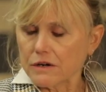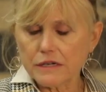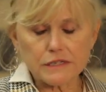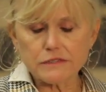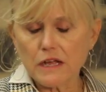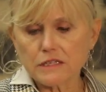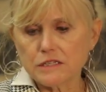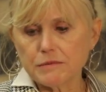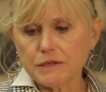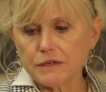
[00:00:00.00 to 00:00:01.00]
and it's not
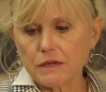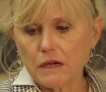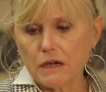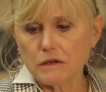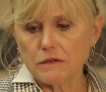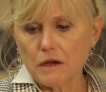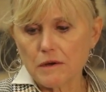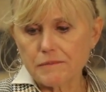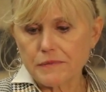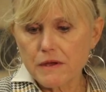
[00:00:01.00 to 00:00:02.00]
to be
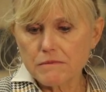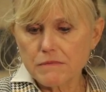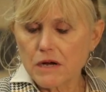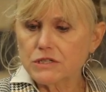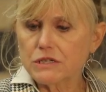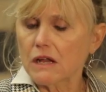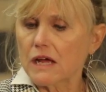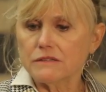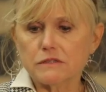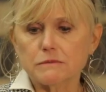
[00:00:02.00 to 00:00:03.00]

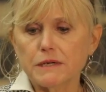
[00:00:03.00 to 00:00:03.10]
marginalized,